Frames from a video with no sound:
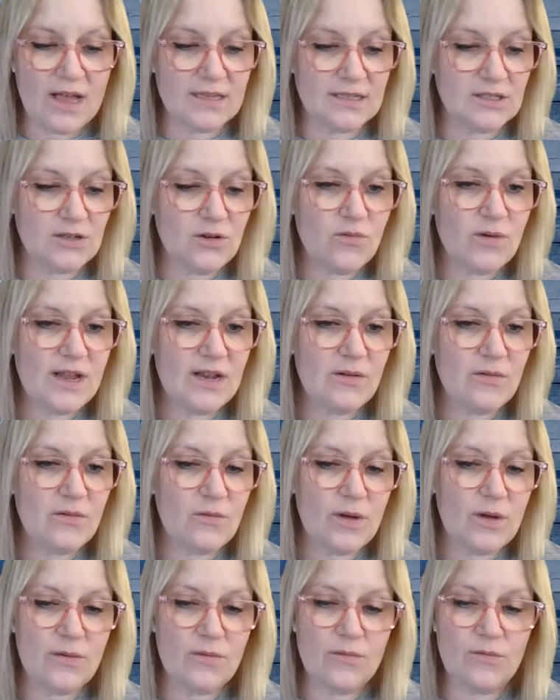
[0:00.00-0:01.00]
So
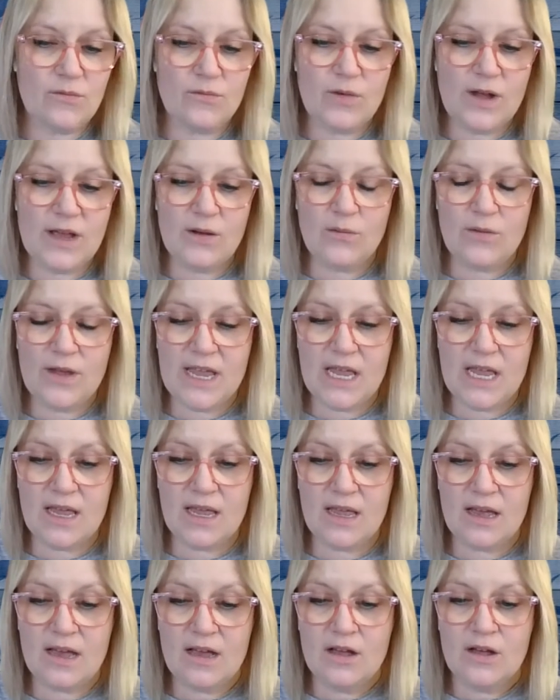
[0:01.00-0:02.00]
when
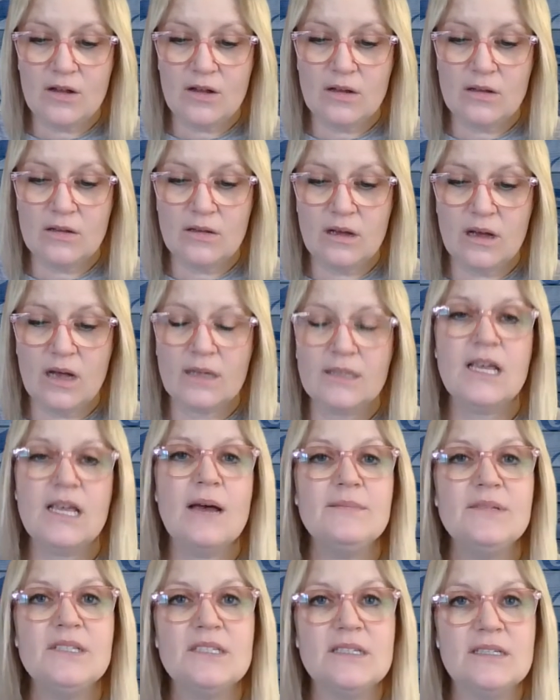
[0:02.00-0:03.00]
we
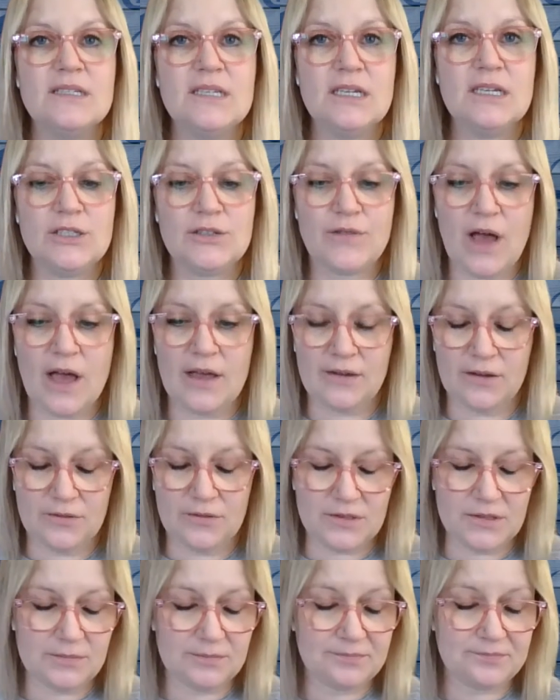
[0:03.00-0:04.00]
attempt to teach
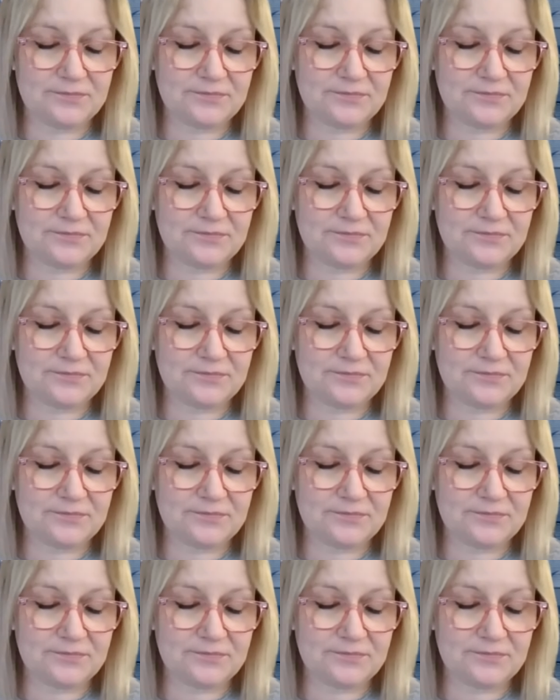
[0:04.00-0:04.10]
values,